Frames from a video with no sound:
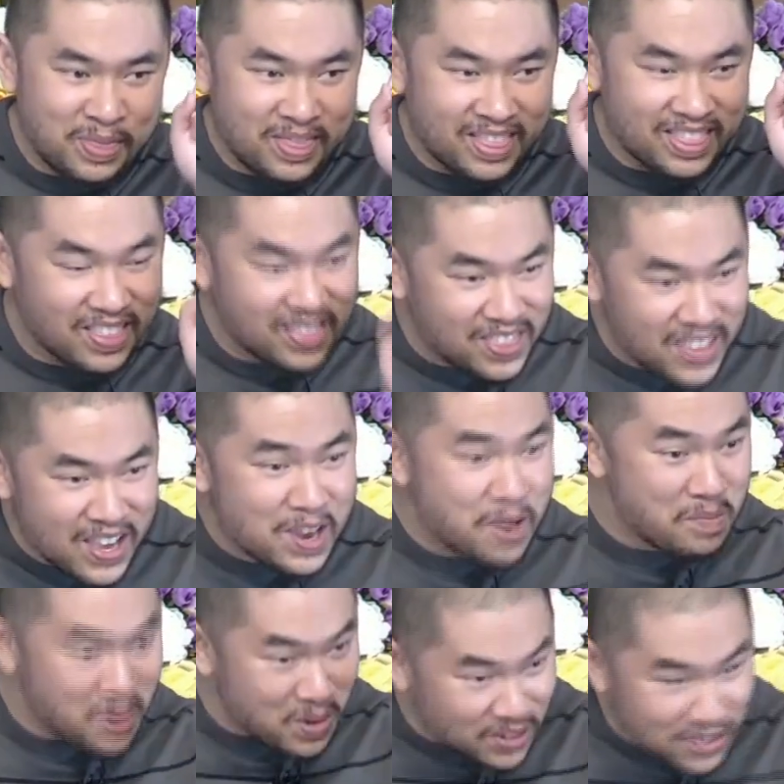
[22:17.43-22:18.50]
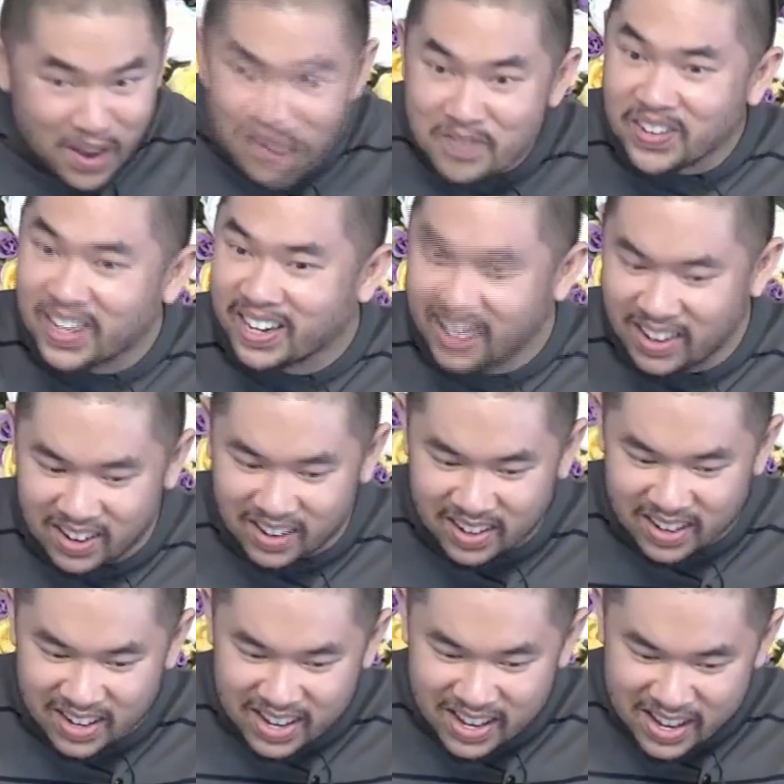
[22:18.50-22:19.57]
The thing about love here
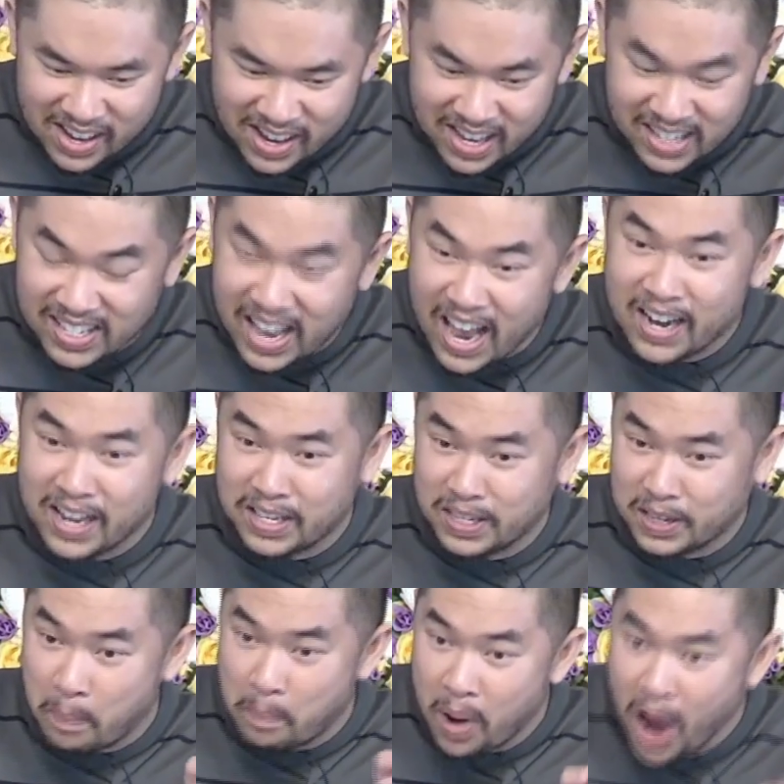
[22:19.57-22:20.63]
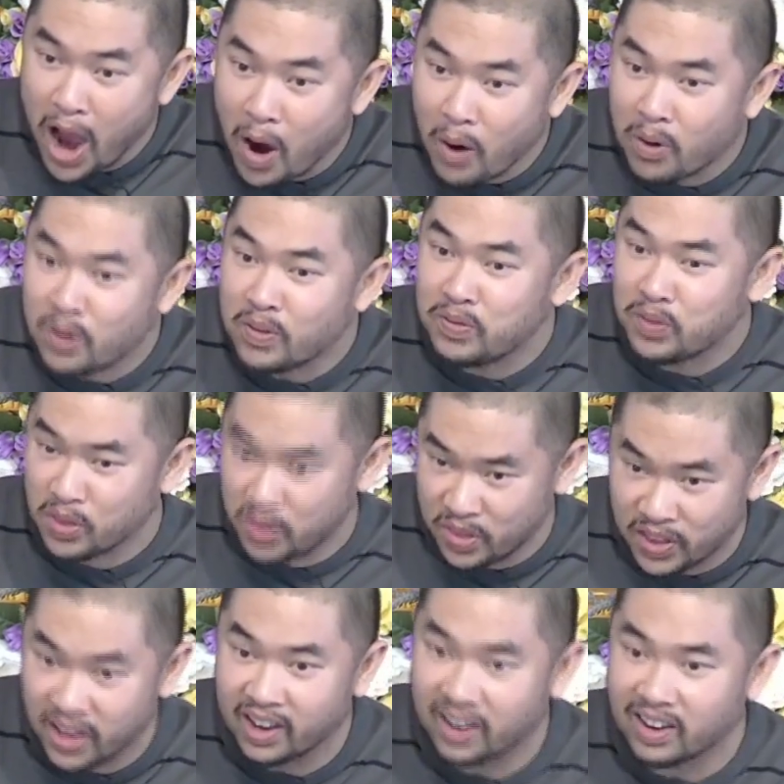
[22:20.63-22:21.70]
is that it's a powerful
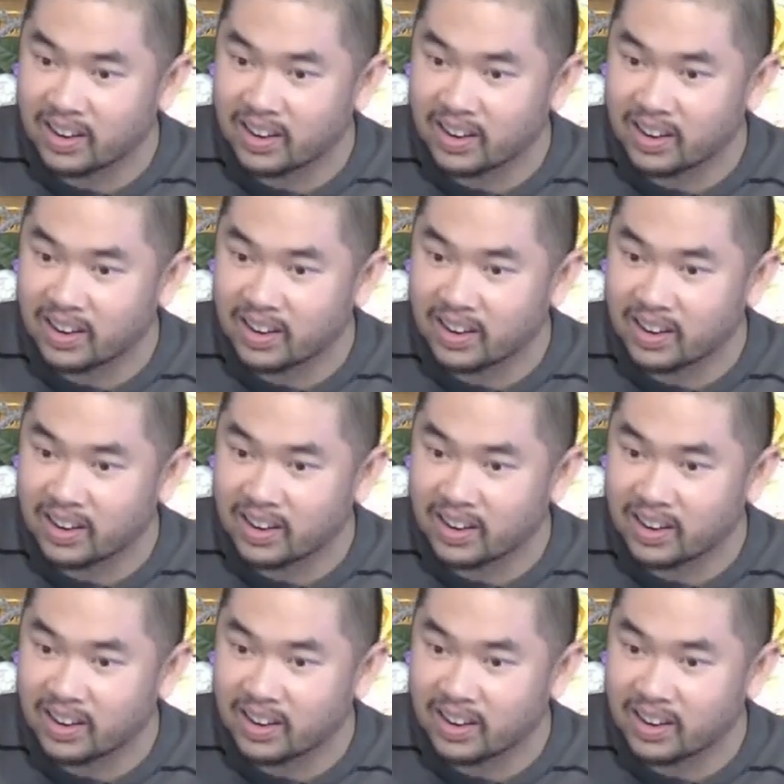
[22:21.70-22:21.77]
thing.